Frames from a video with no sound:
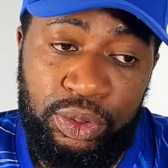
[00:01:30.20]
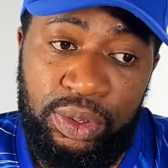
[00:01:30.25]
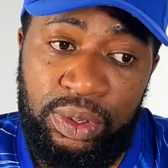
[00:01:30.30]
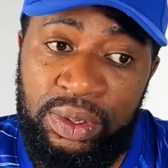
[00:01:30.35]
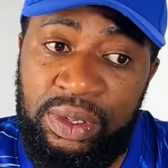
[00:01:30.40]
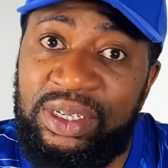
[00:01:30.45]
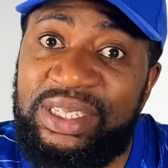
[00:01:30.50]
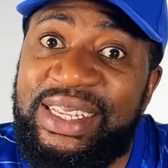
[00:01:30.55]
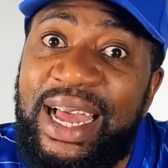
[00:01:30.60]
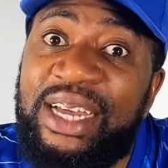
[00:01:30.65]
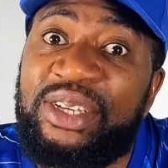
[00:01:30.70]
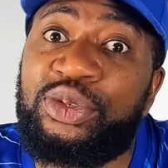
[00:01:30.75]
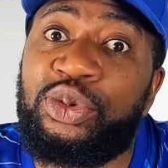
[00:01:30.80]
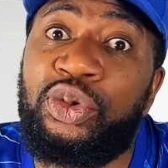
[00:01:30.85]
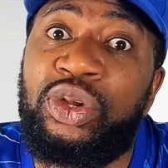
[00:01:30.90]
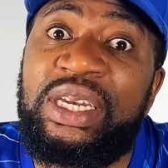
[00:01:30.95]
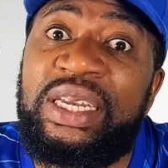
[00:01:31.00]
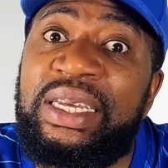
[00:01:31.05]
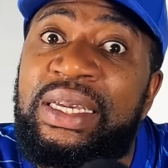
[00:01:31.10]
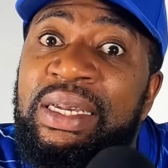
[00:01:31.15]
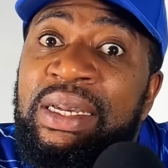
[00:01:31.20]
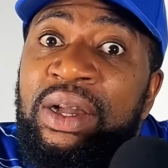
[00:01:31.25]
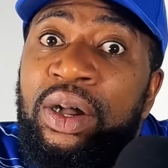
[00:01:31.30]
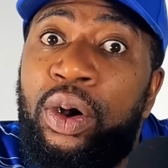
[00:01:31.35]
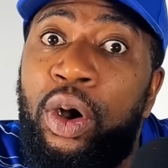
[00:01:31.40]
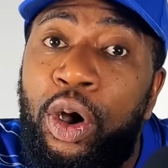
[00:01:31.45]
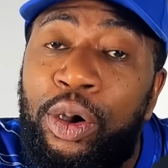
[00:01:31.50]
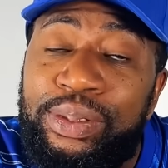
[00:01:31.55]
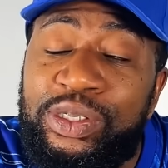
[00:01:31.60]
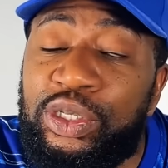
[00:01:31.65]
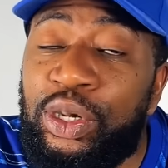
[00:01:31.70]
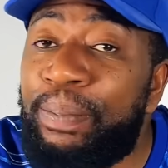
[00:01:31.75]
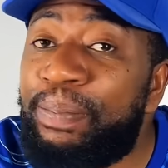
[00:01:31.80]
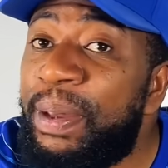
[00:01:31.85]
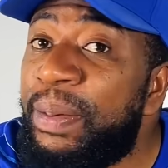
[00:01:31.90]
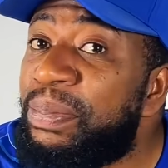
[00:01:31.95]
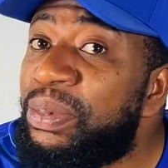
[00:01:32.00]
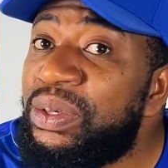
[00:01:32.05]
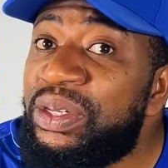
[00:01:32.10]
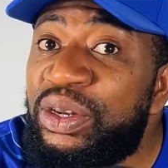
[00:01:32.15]
That's the only option
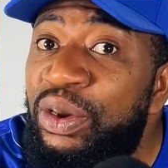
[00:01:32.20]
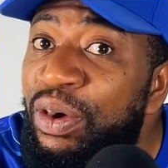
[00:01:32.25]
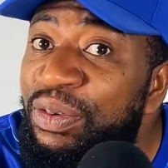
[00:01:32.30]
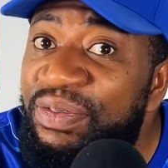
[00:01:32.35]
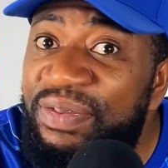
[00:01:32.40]
people did not